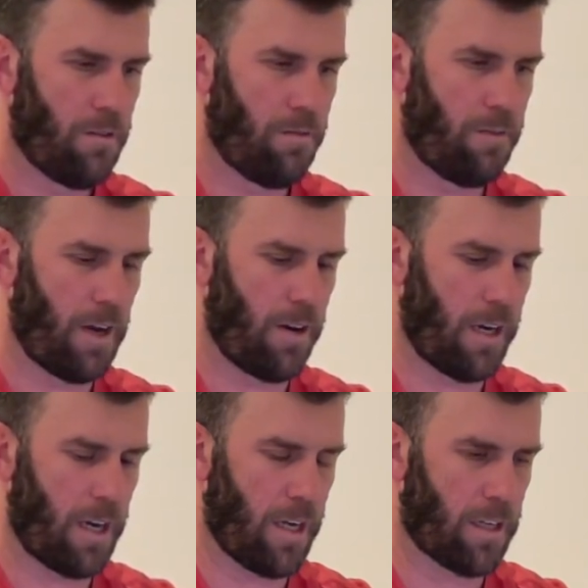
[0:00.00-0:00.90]
Very
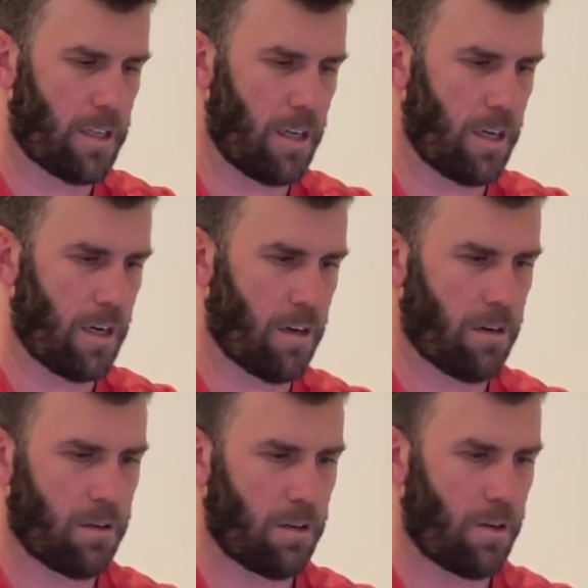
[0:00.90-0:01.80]
nice here.
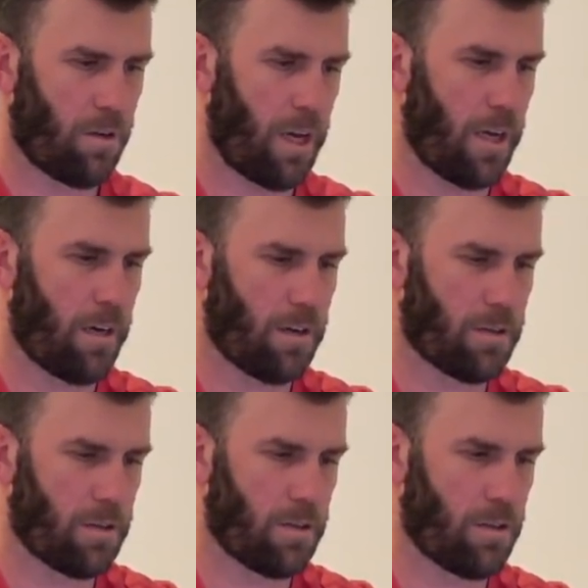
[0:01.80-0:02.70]
Go Gators.